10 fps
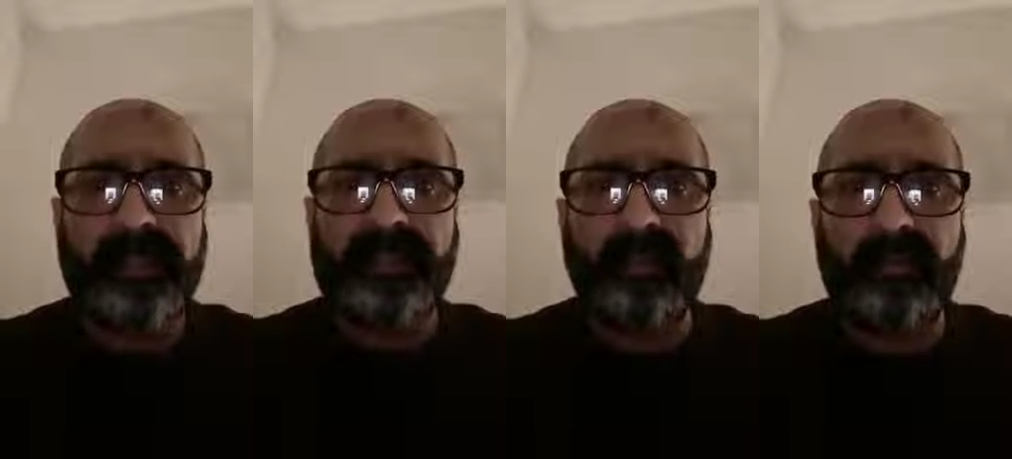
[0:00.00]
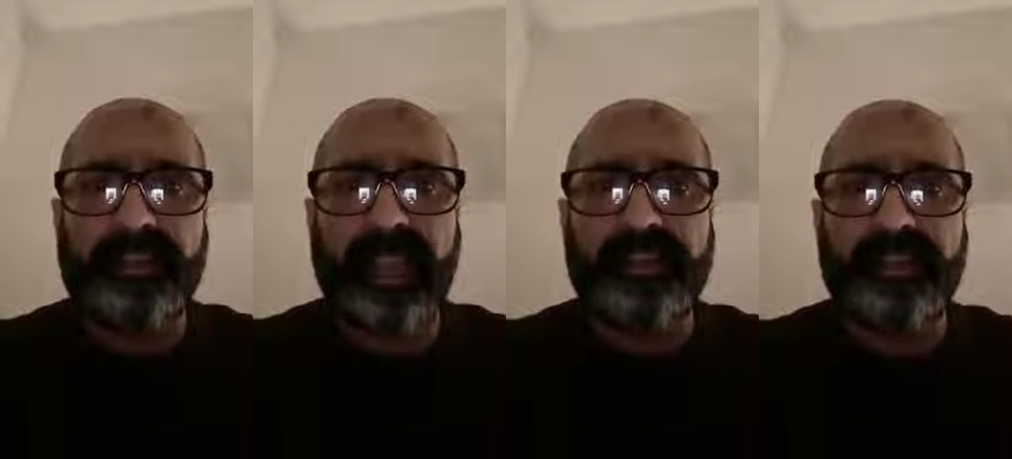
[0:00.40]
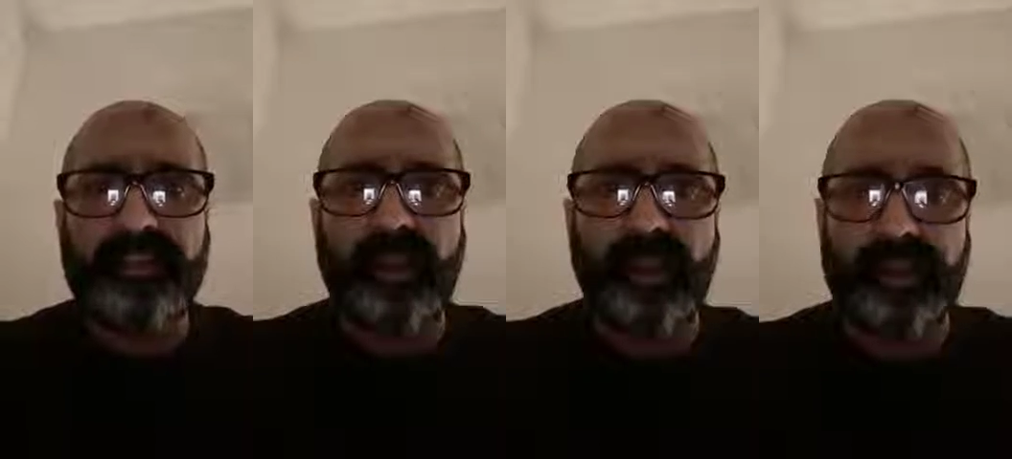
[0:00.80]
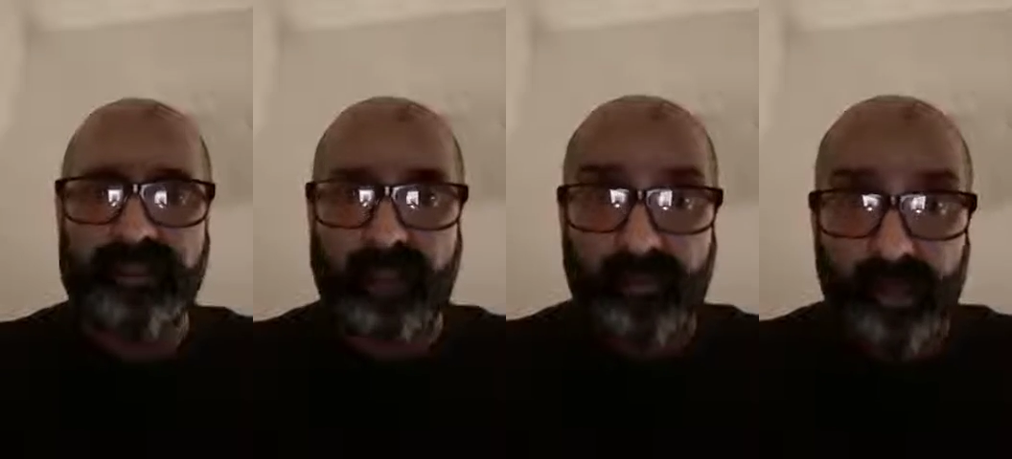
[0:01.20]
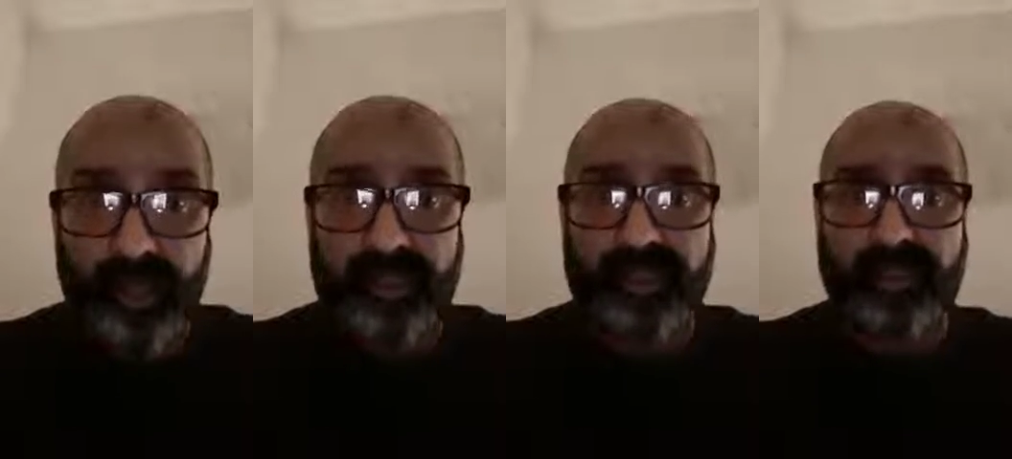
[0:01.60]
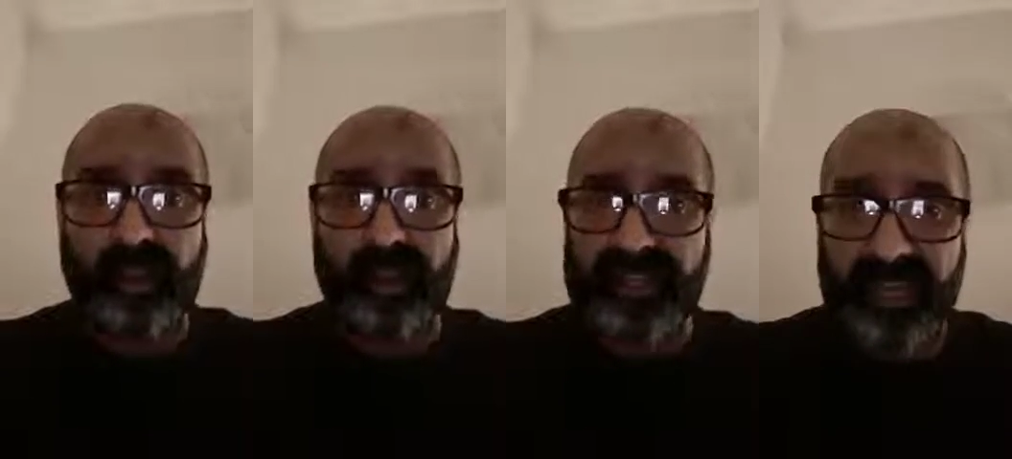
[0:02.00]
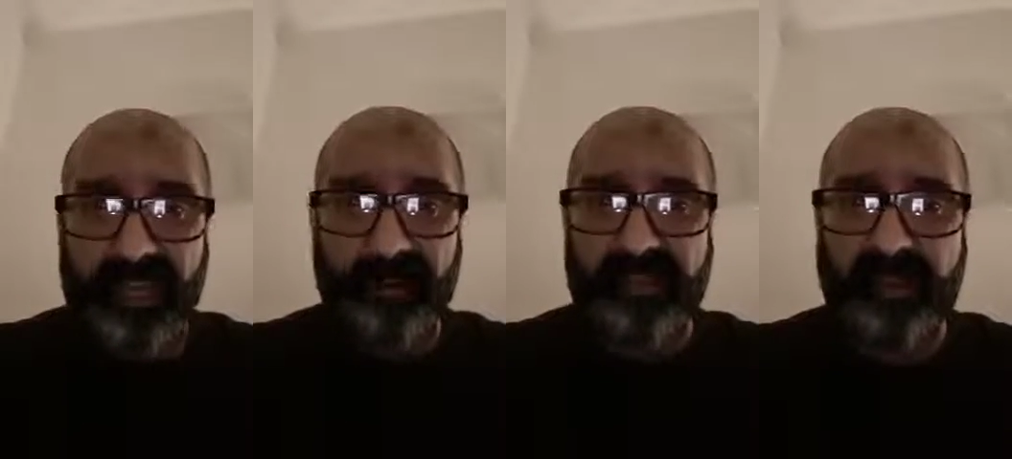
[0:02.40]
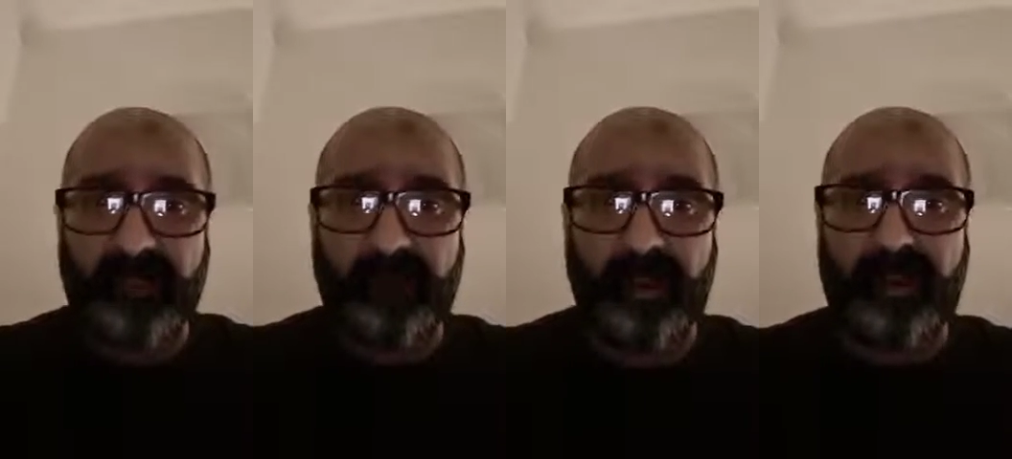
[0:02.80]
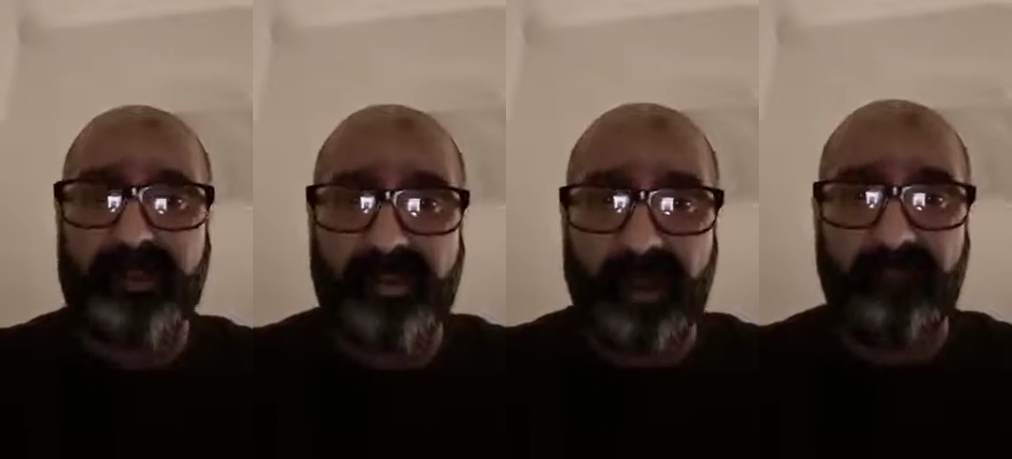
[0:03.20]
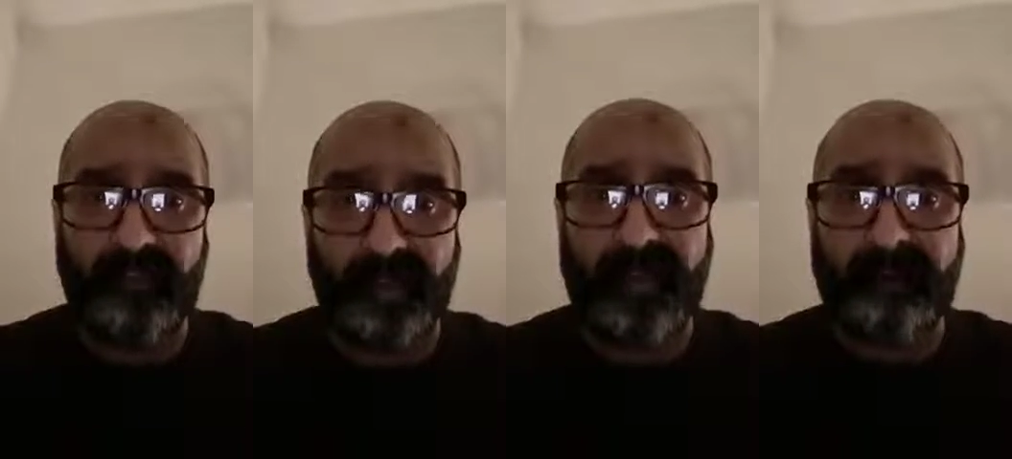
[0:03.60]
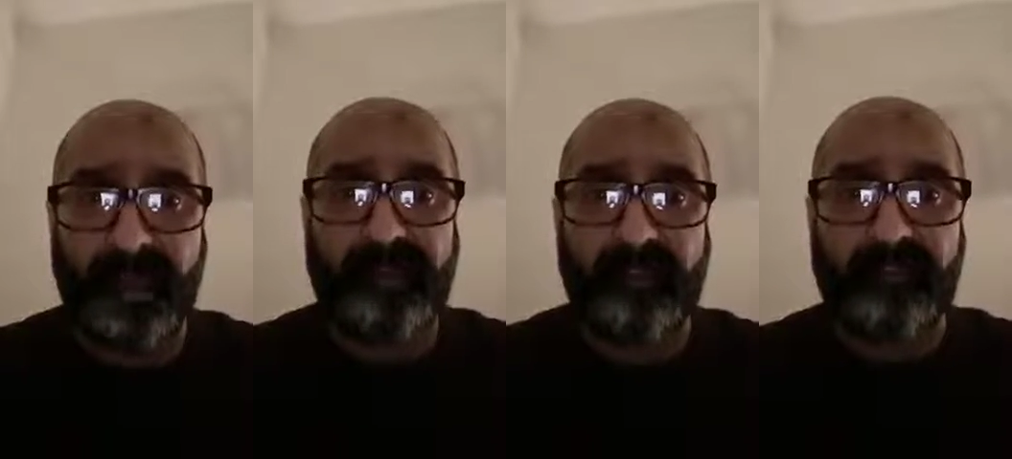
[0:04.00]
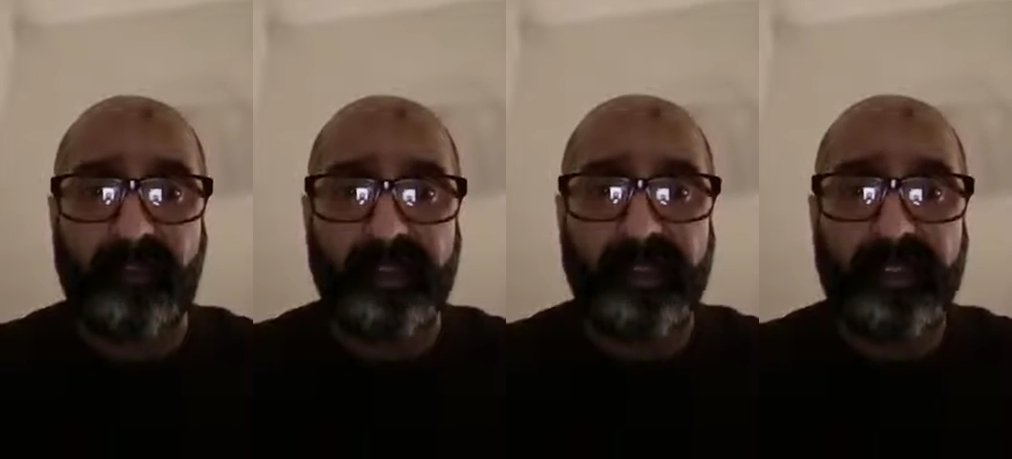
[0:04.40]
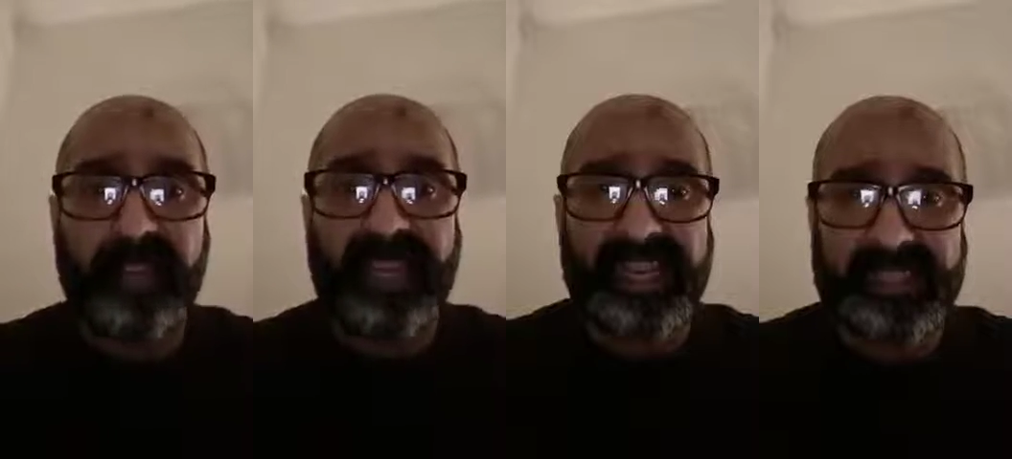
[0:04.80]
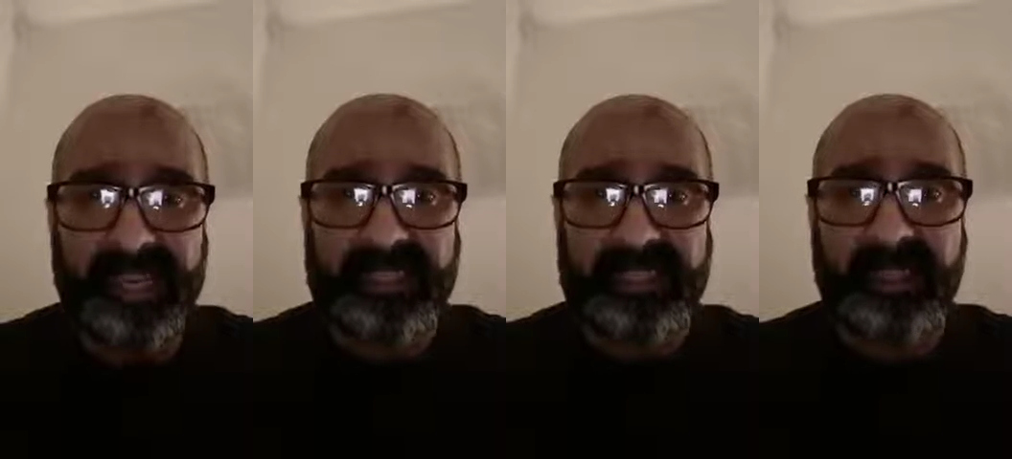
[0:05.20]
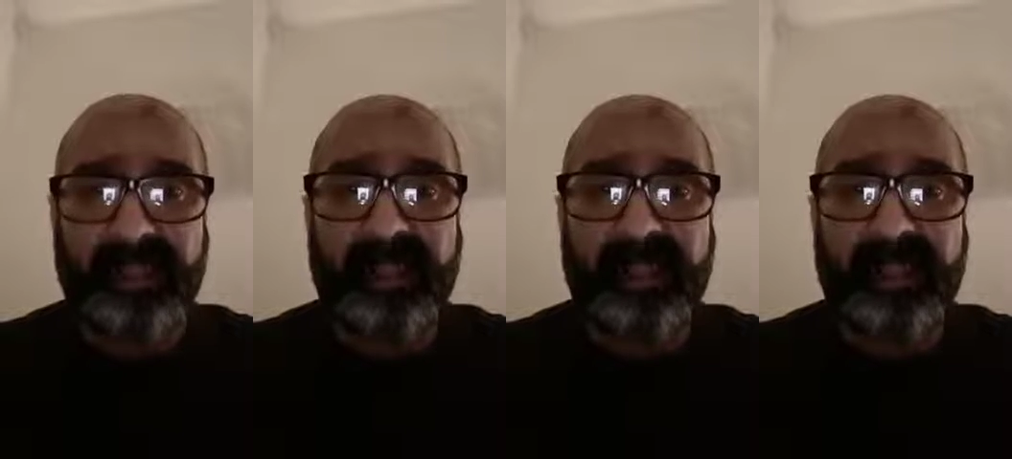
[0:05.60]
So I'm saying to you guys, I'm urging you guys, anybody's got a fine, do not fucking pay that fine. Contest it